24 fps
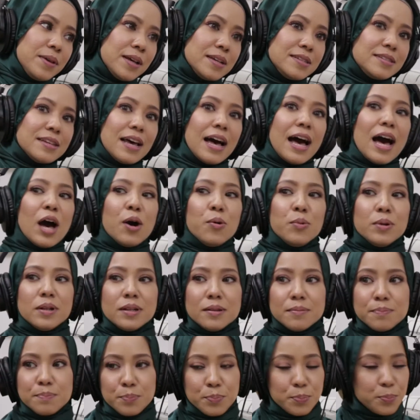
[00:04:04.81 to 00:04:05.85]
because I
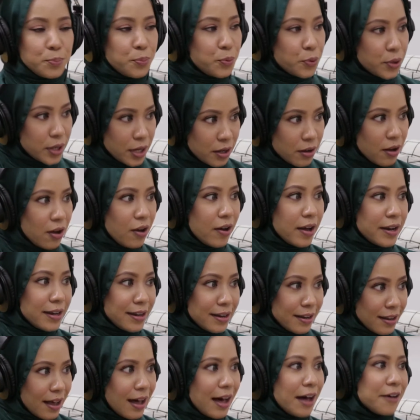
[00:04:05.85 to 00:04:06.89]
will put it on